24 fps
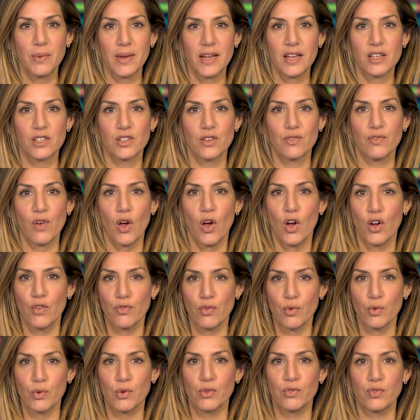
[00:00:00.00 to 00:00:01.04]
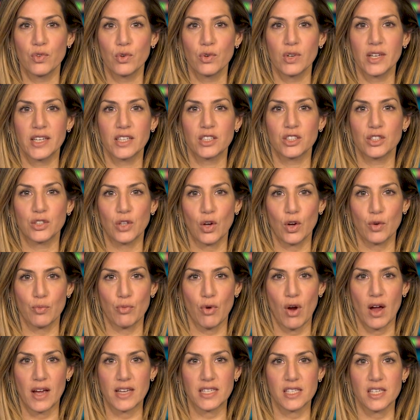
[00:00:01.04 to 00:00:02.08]
weeks of overall falling stock
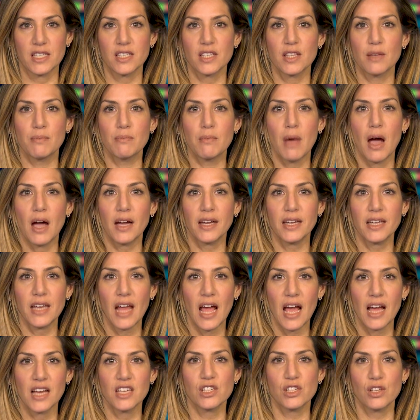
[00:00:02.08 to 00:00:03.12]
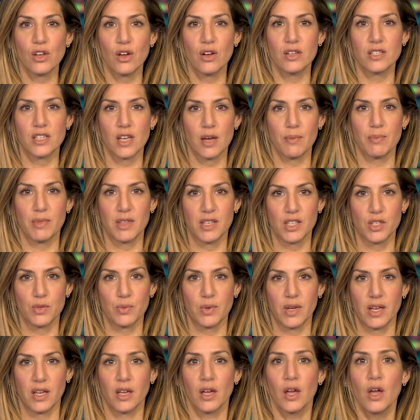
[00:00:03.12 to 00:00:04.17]
prices, the market has turned up this
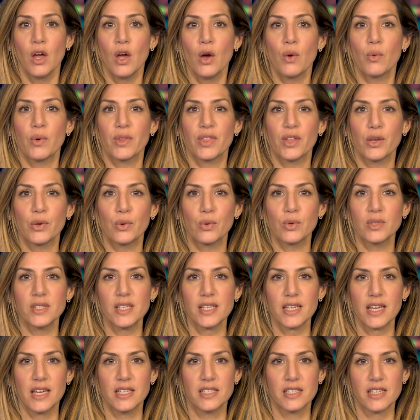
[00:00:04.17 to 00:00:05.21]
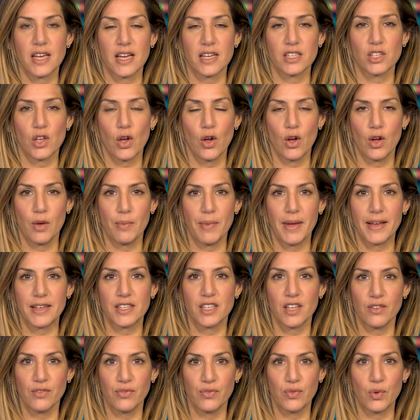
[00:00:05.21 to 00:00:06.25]
week, with the Nordic index
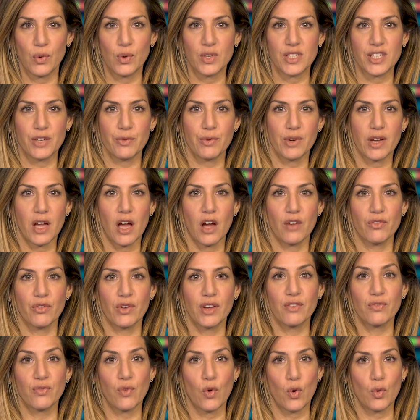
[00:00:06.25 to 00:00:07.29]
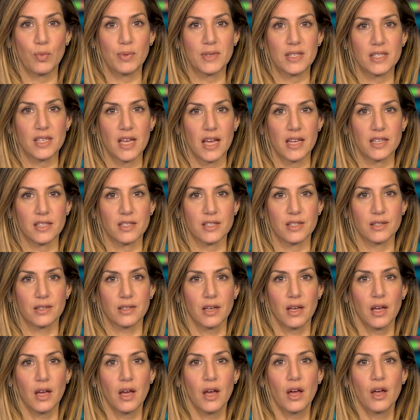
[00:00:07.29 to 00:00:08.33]
OMXN 40 recovering 4%.
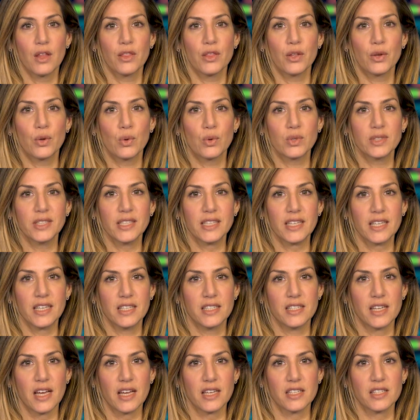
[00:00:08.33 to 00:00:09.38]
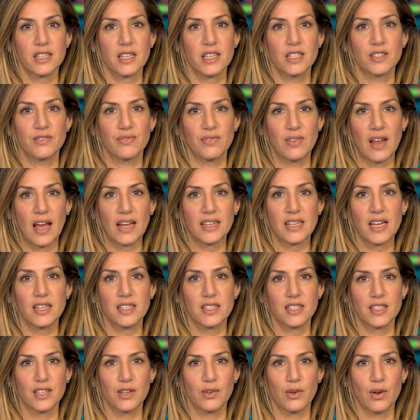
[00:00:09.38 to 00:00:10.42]
The Nordic index is flat
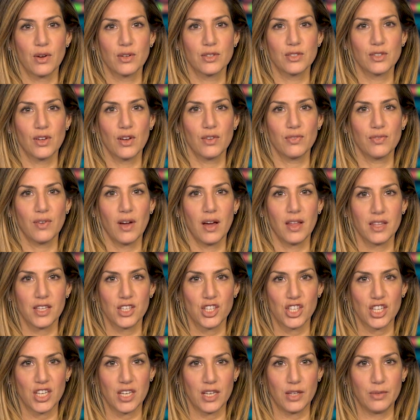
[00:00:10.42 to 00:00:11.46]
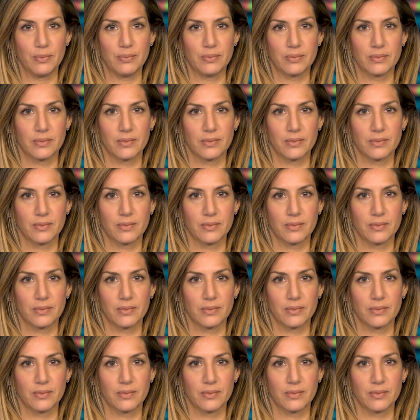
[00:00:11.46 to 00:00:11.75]
at 0 so far this year.